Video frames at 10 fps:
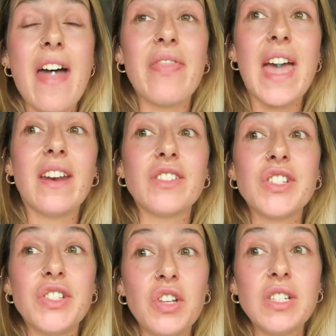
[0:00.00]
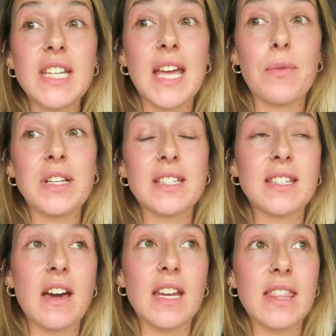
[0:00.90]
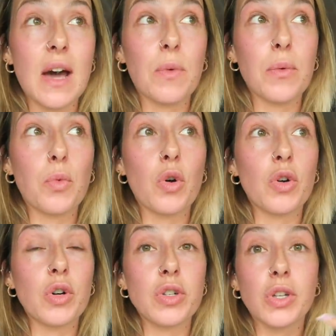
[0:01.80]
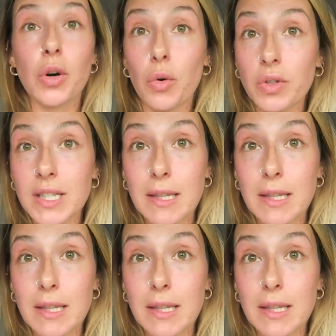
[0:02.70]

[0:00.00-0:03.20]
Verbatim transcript: And then on Sunday we decided that we would go to